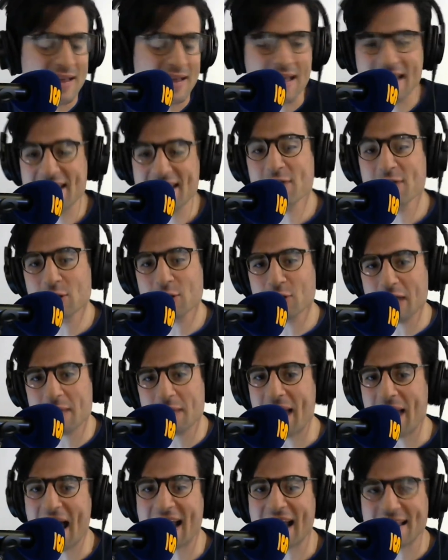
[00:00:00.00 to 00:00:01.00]
even looking
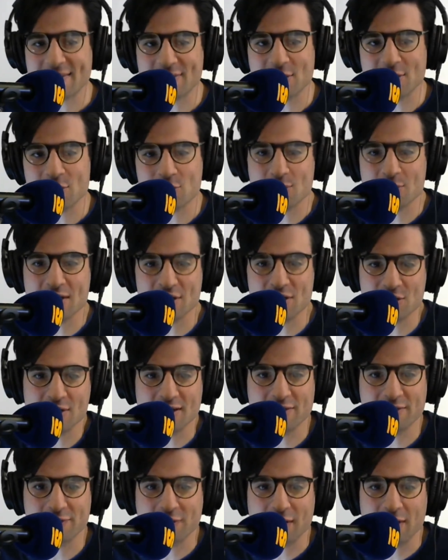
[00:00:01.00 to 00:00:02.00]
back at their tradition
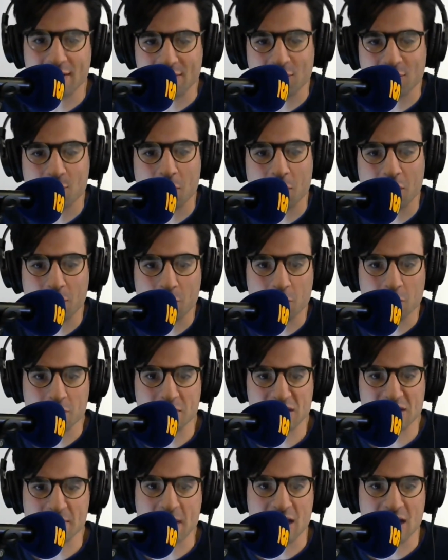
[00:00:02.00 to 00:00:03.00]
of quote-unquote
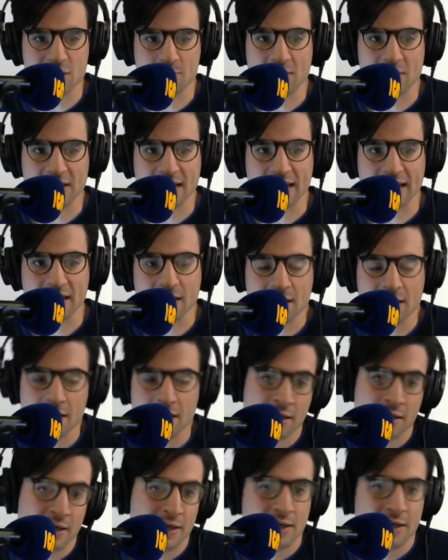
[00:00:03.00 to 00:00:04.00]
mismanagement, like,
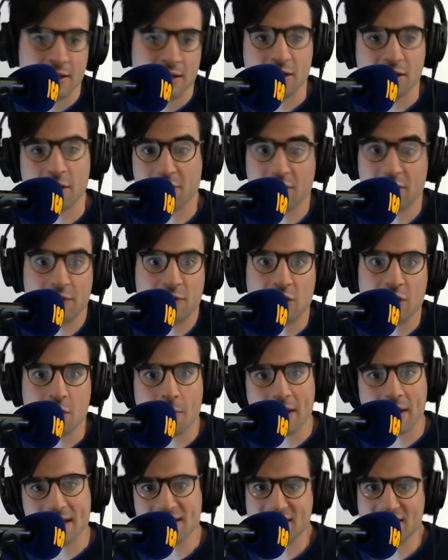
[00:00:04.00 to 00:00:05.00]
you know, the
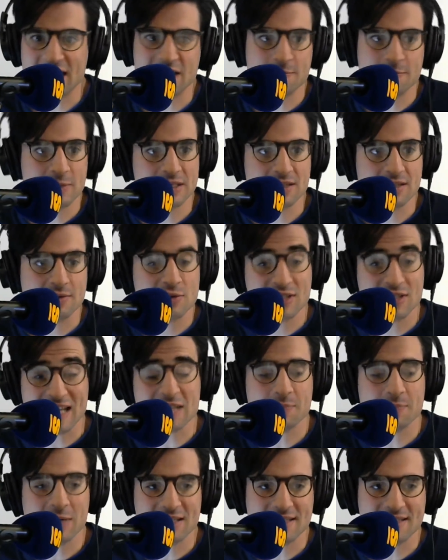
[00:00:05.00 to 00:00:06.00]
Yoenis
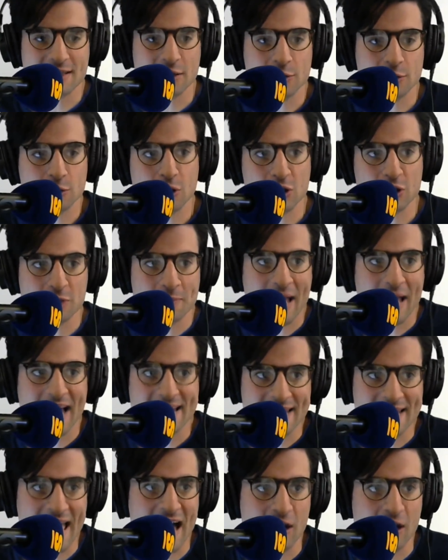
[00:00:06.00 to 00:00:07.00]
Cespedes deal looks
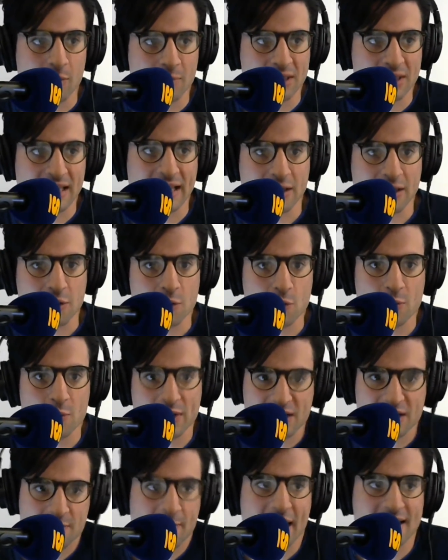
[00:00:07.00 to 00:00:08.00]
bad now, but, like, who
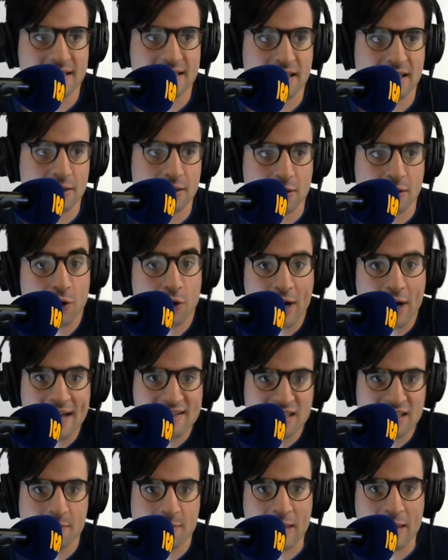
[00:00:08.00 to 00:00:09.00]
expected or
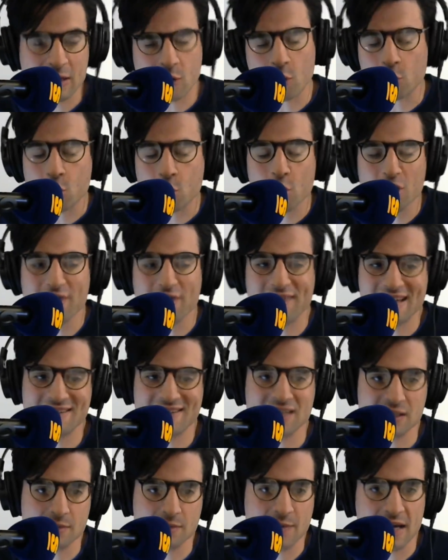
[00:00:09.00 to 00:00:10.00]
anticipated or could have
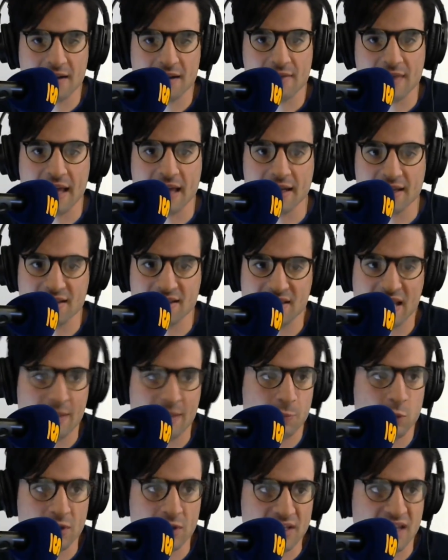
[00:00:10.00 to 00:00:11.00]
anticipated that his
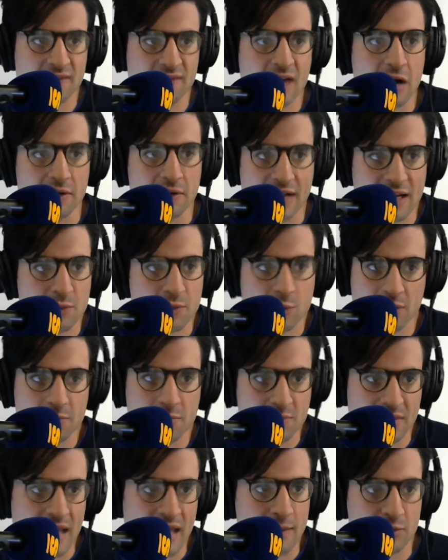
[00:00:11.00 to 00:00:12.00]
hip would give out and he
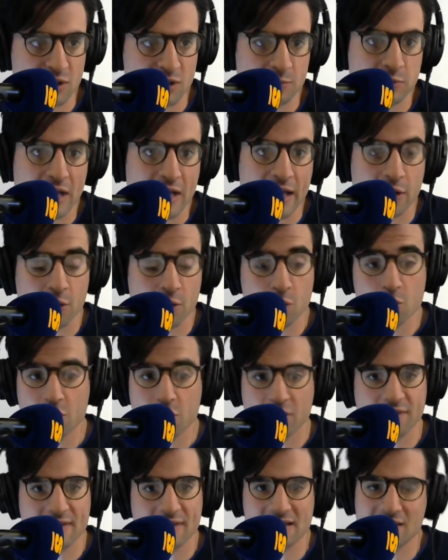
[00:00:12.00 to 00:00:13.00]
wouldn't be able to play? Or who
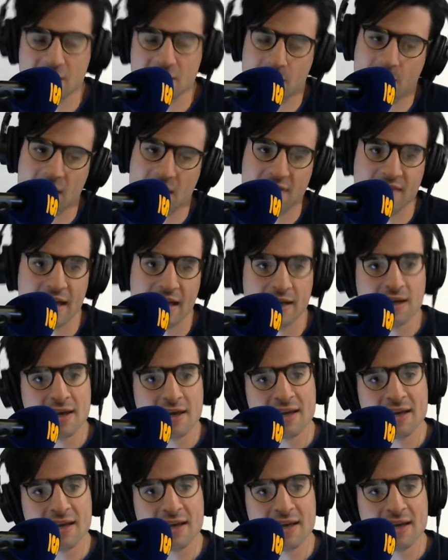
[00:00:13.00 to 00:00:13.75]
could have anticipated that